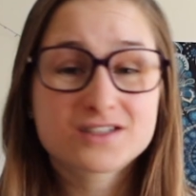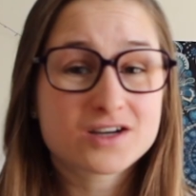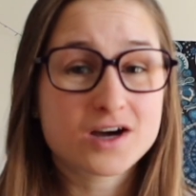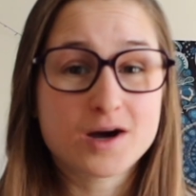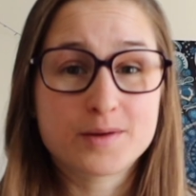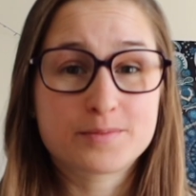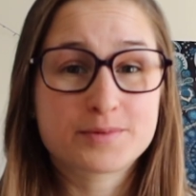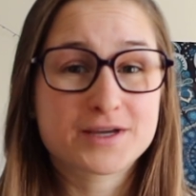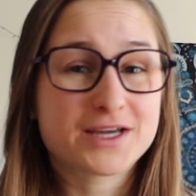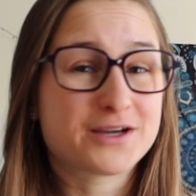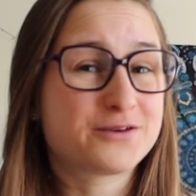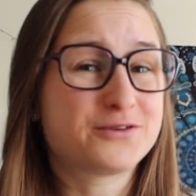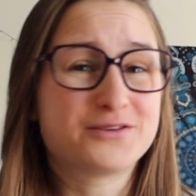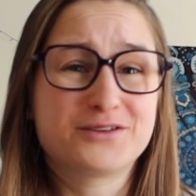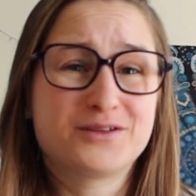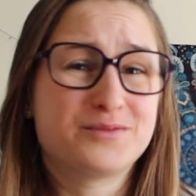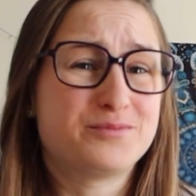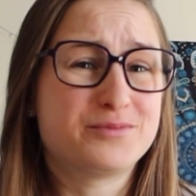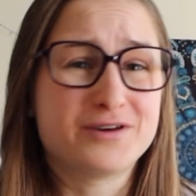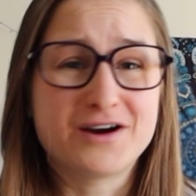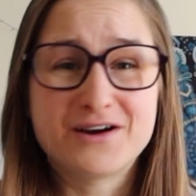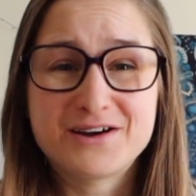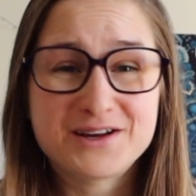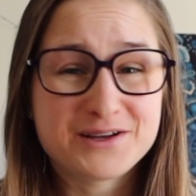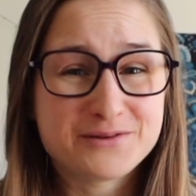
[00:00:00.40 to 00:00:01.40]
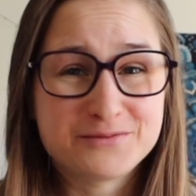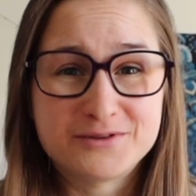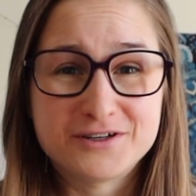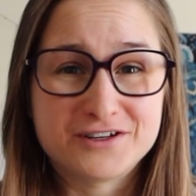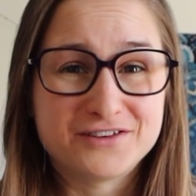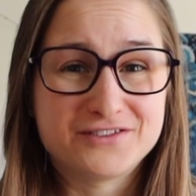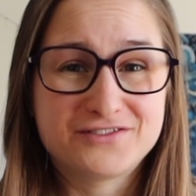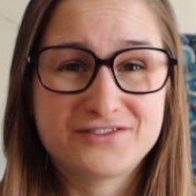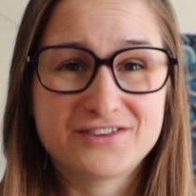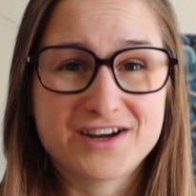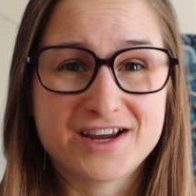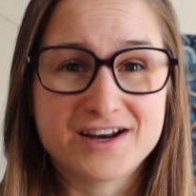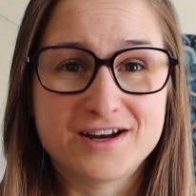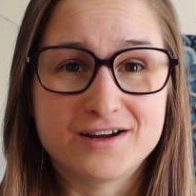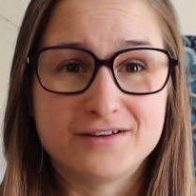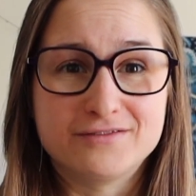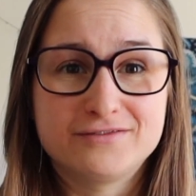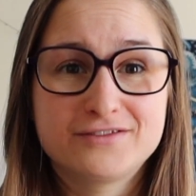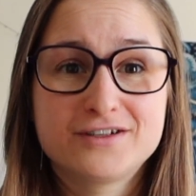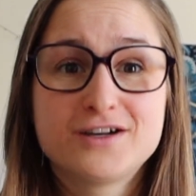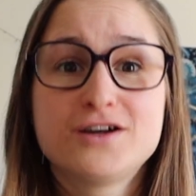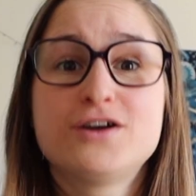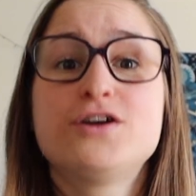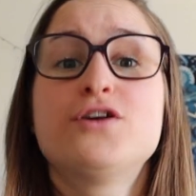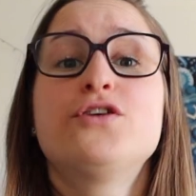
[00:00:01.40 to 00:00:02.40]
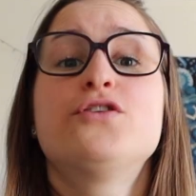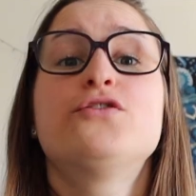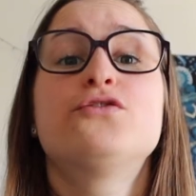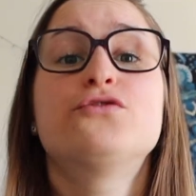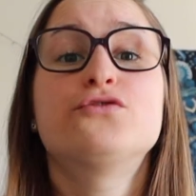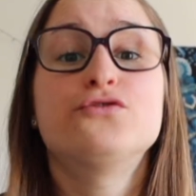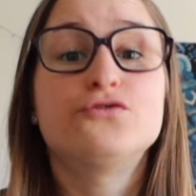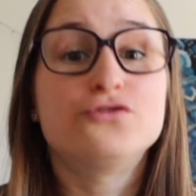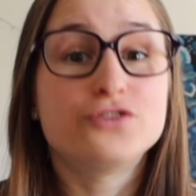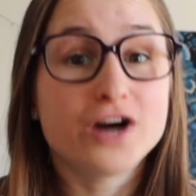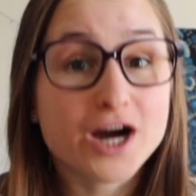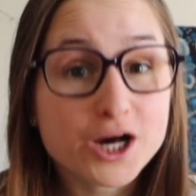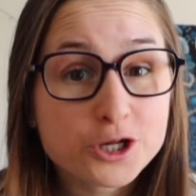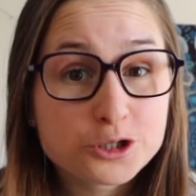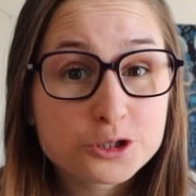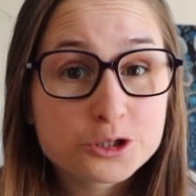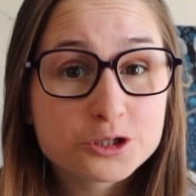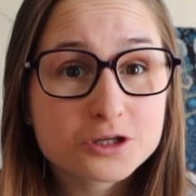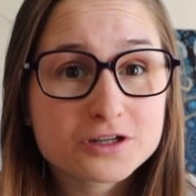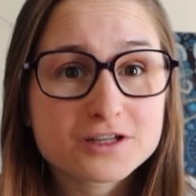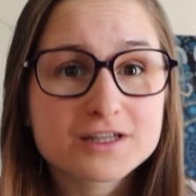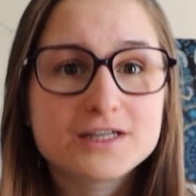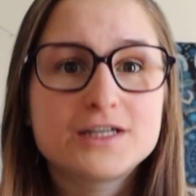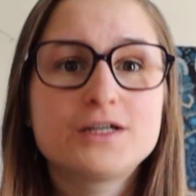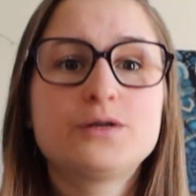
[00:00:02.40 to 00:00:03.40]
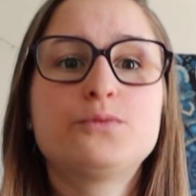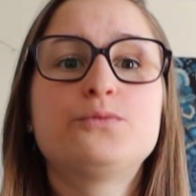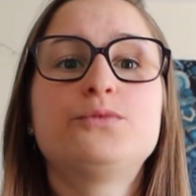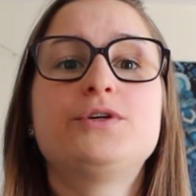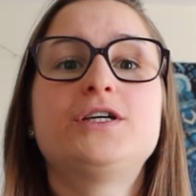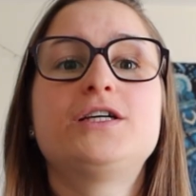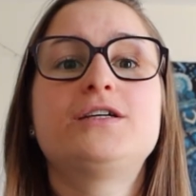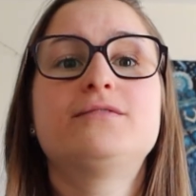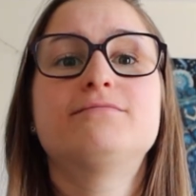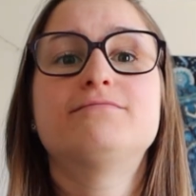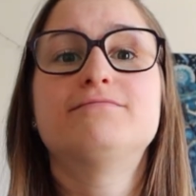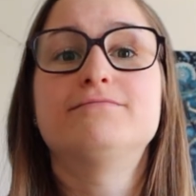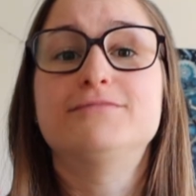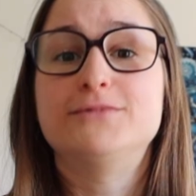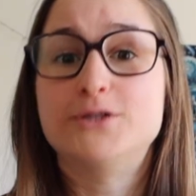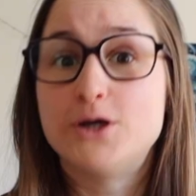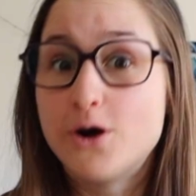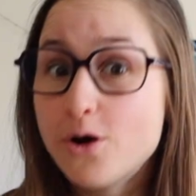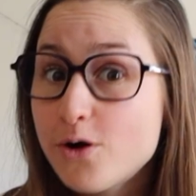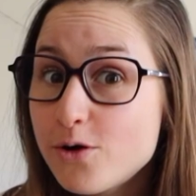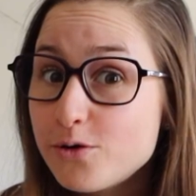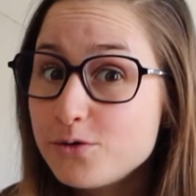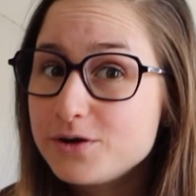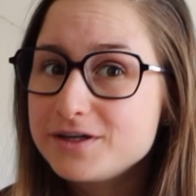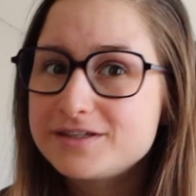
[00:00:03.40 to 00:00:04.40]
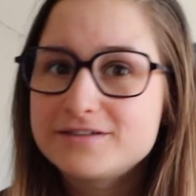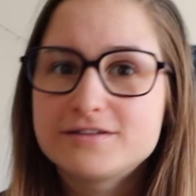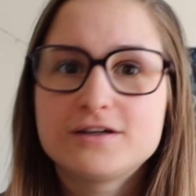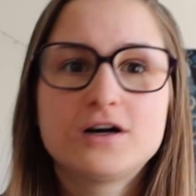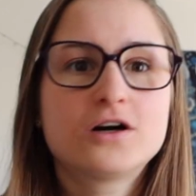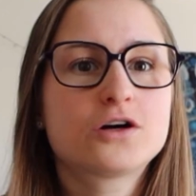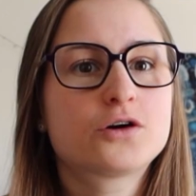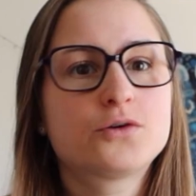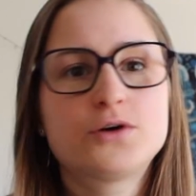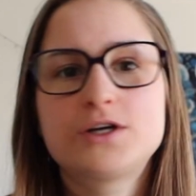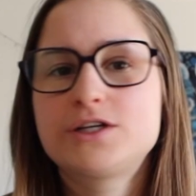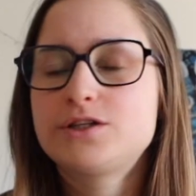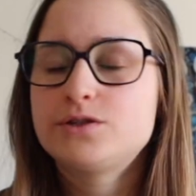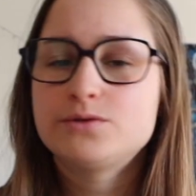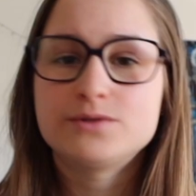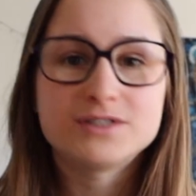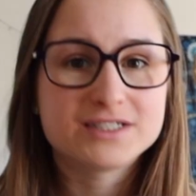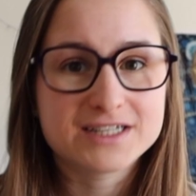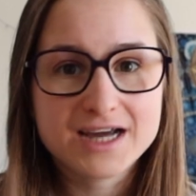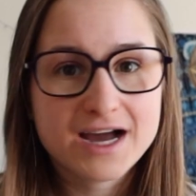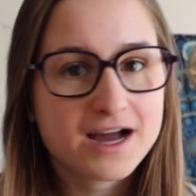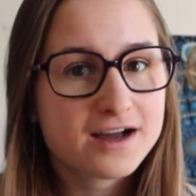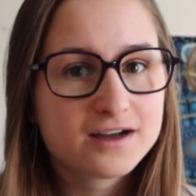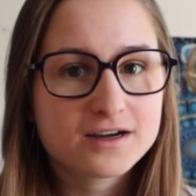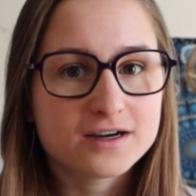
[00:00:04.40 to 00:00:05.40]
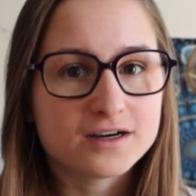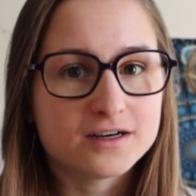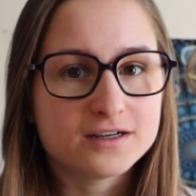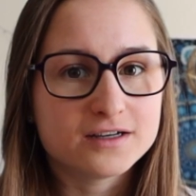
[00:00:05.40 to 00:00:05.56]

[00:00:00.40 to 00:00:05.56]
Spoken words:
cupcake or the brownie we're afraid of. Rationally, we know it's not going to attack